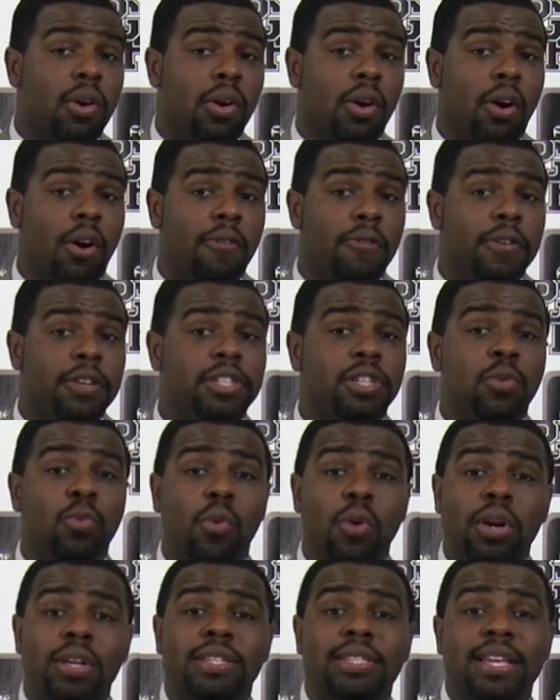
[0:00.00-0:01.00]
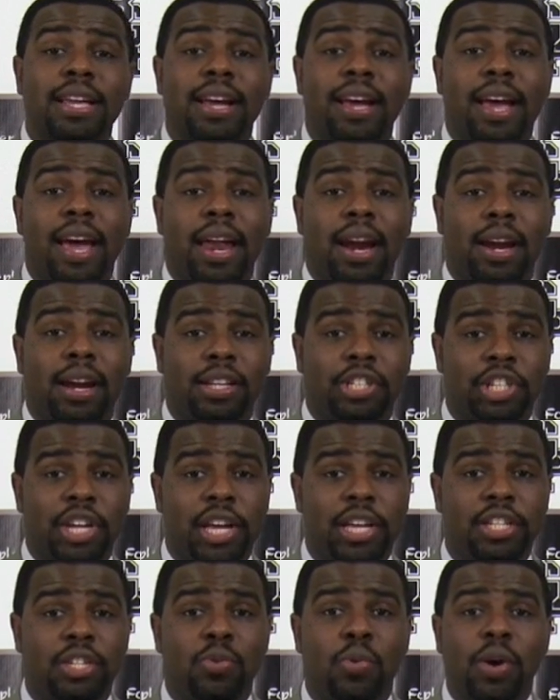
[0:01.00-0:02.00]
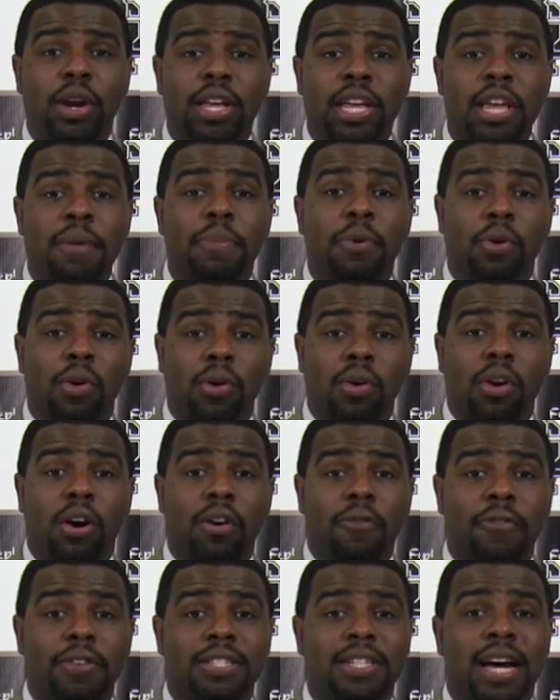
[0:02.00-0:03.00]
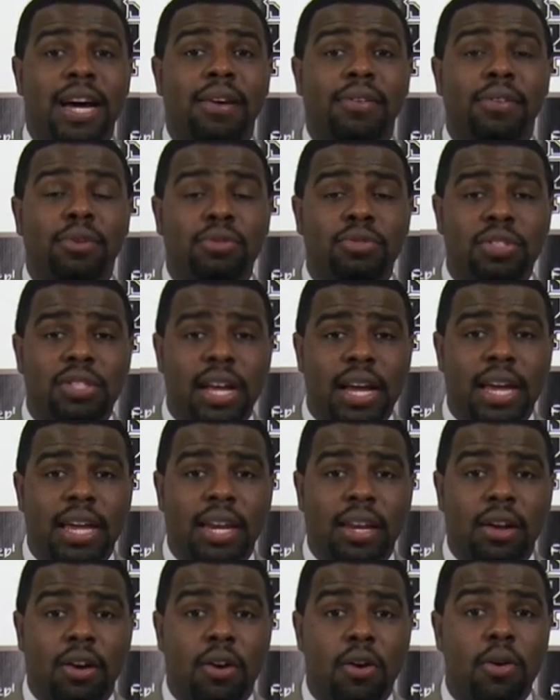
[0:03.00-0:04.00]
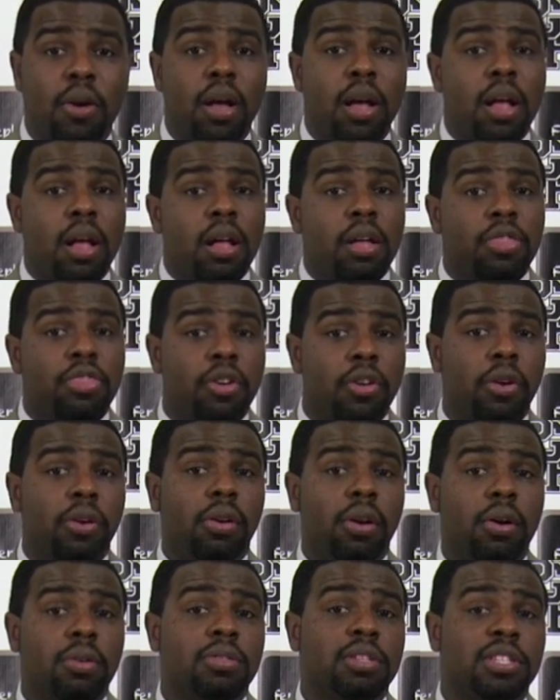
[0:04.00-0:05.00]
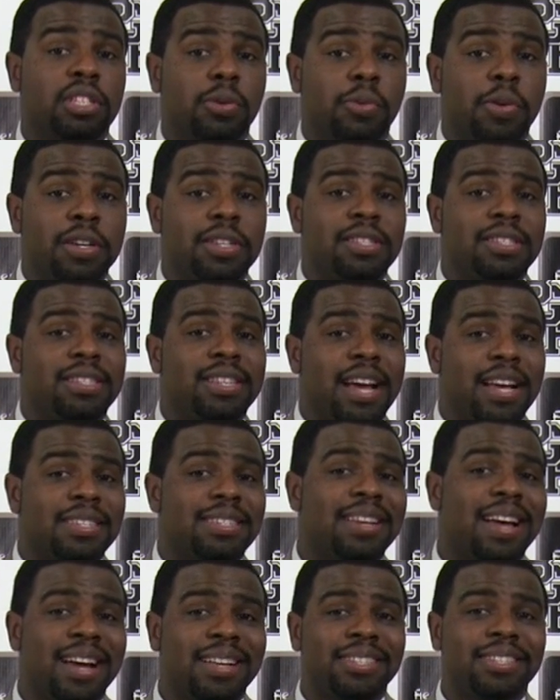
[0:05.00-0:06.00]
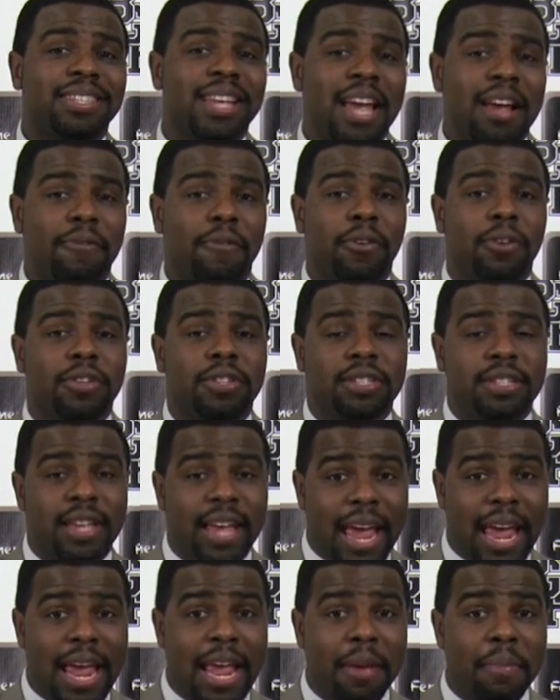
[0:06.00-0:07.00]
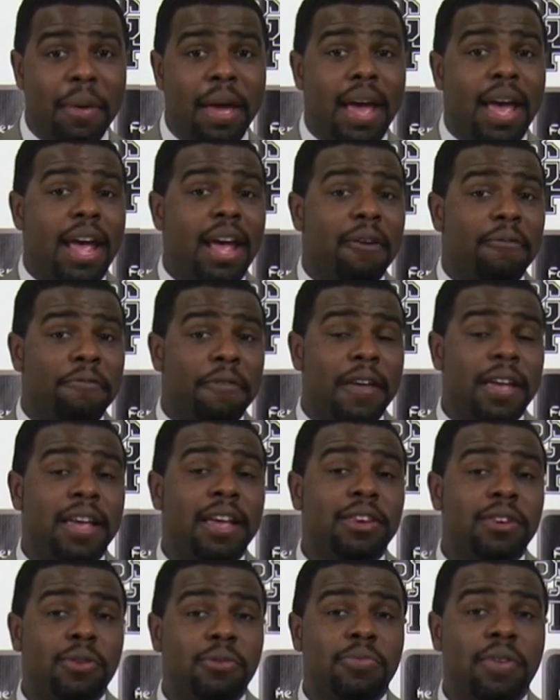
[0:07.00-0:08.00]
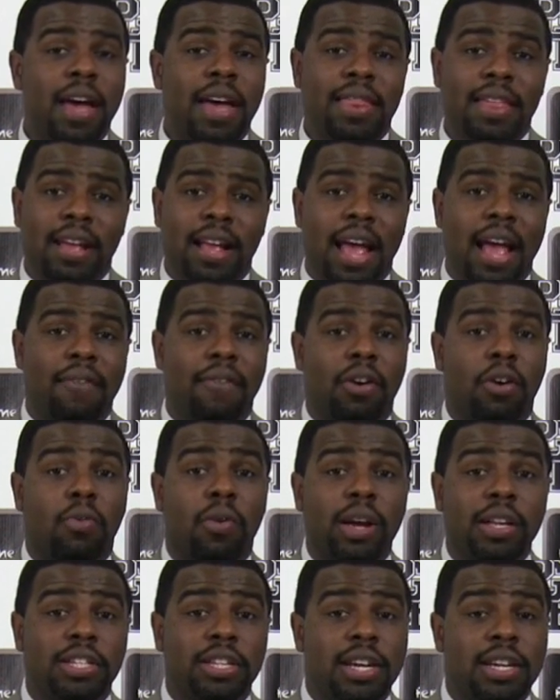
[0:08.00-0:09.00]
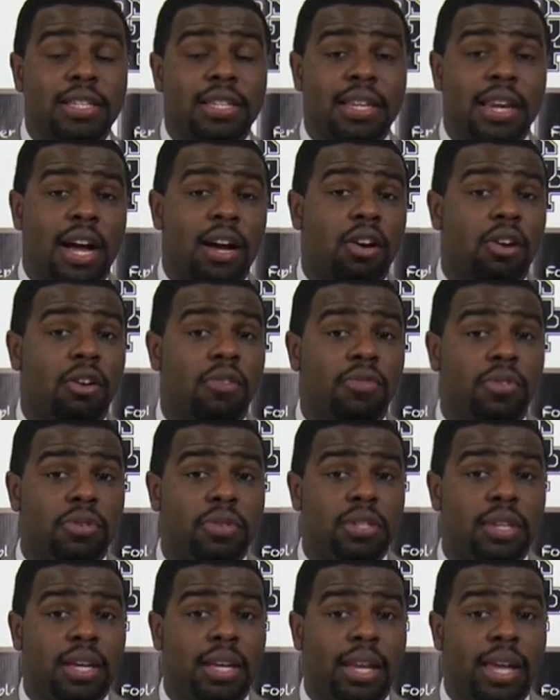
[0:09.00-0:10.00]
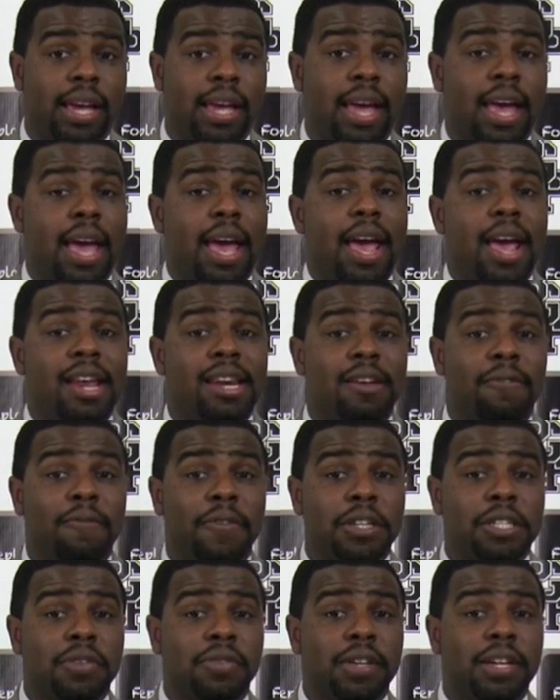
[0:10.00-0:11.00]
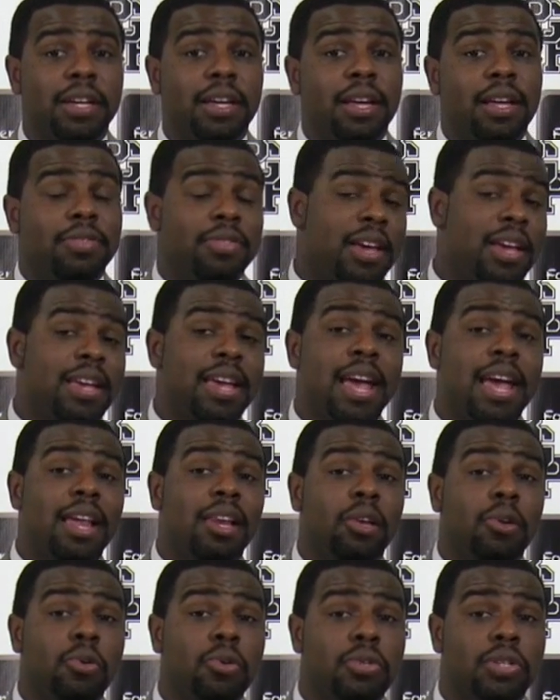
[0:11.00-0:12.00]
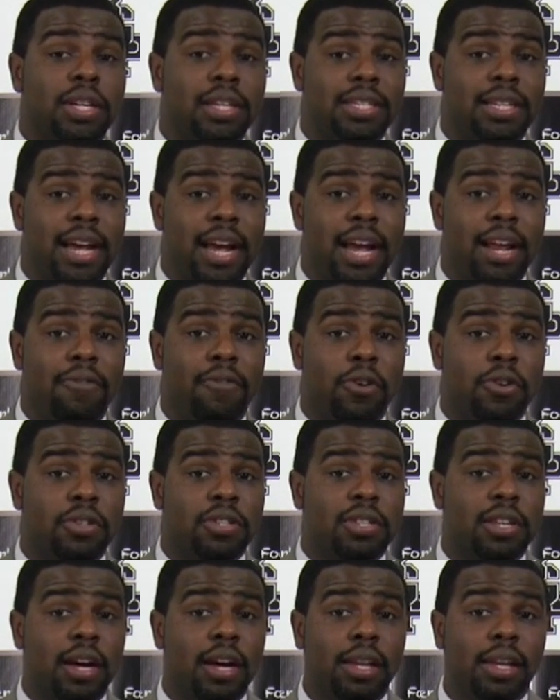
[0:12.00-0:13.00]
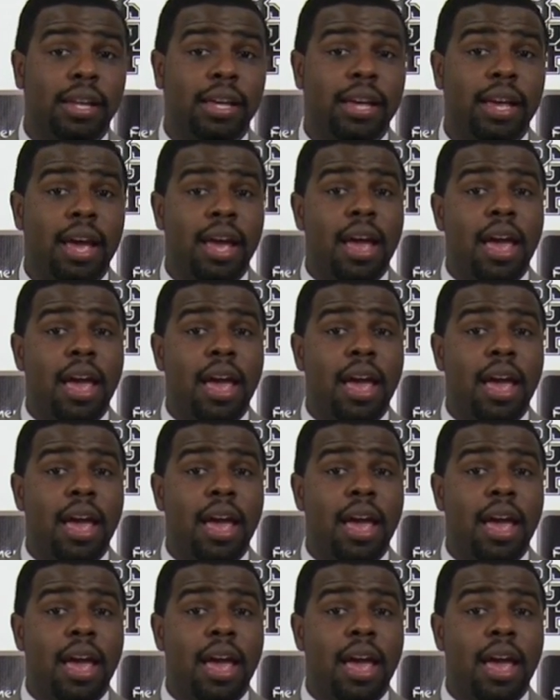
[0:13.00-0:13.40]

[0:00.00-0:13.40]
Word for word: on offense, you want to stay ahead of the chains. You want to keep your own offense out of those second long third and long situations. That's not Stanford's game. If they can do that, they can have a great chance to knock off UCLA. And defensively, they can't lose contain versus Hundley